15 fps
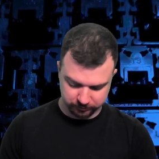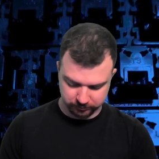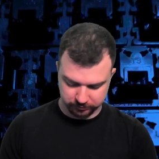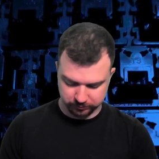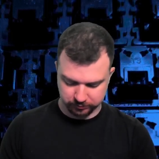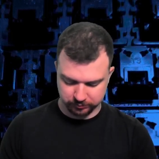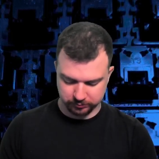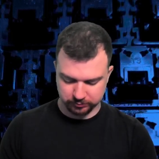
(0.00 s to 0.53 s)

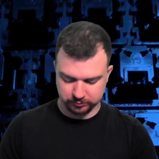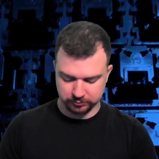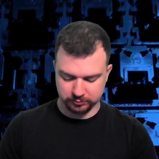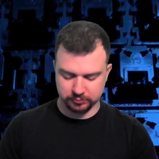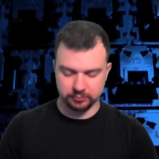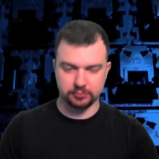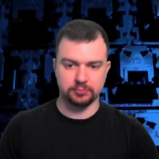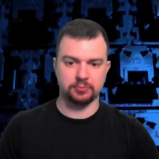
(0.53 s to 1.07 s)

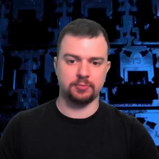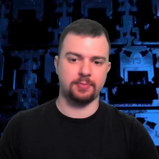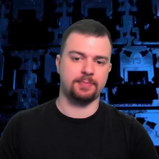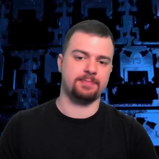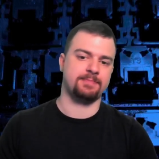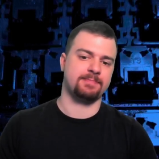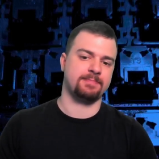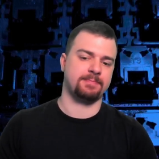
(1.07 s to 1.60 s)

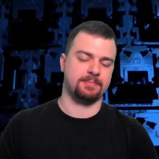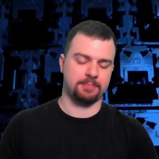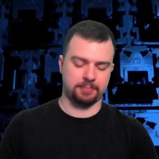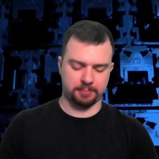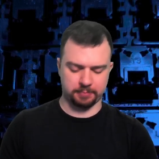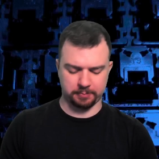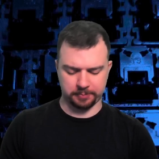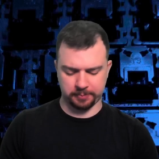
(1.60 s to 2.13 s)

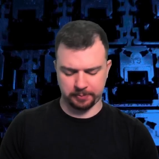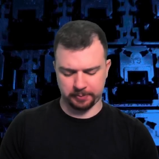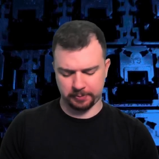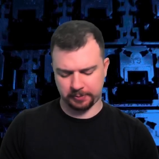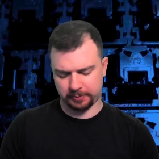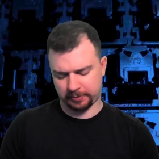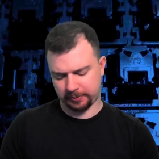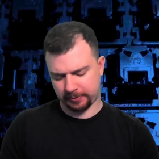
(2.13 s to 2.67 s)

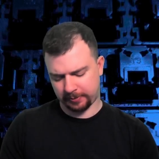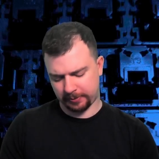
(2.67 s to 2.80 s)
[no speech]